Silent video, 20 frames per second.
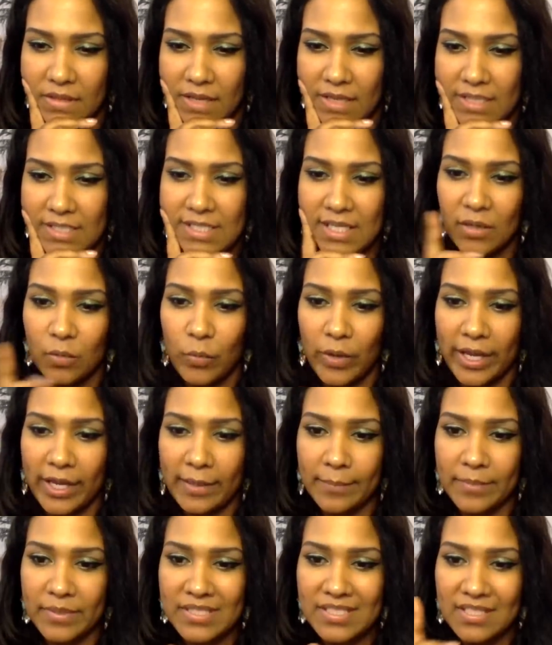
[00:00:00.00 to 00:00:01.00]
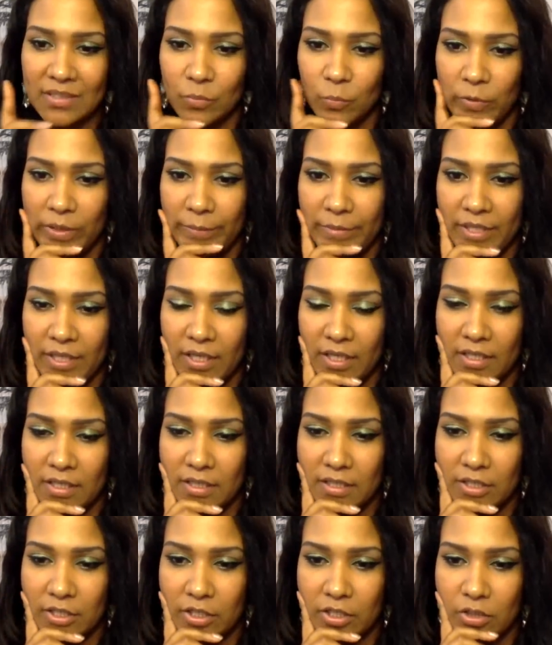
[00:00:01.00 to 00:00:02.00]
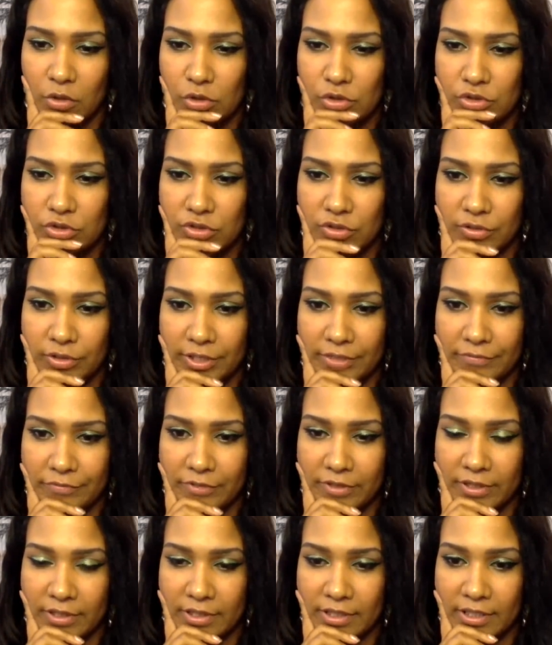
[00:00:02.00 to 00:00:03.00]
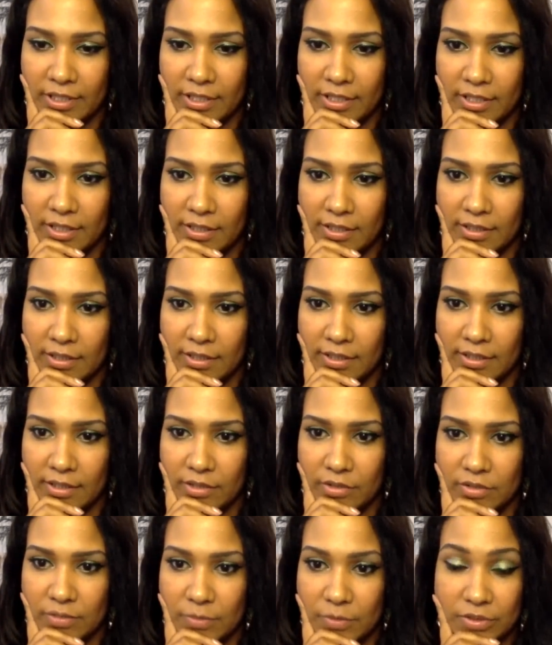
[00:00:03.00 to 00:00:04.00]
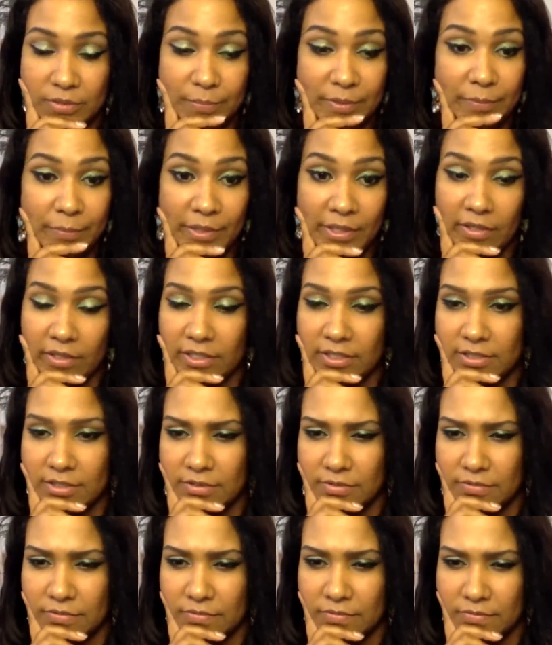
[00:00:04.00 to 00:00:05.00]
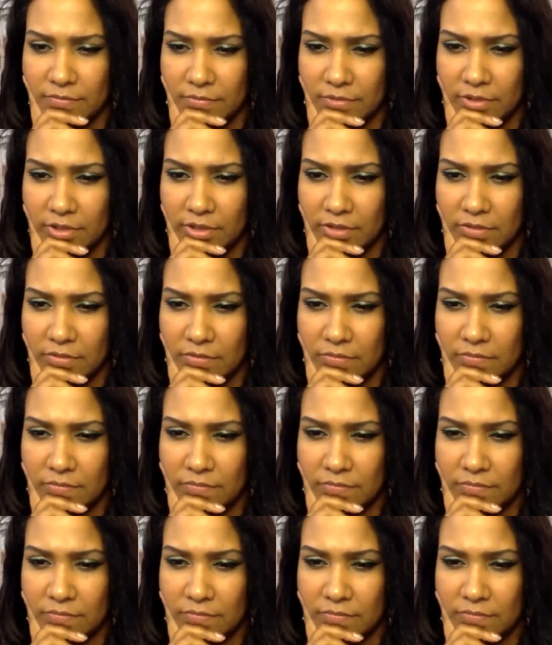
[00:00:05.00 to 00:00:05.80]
I say wait, but some women their cultures are different and you're supposed to be married soon, you know.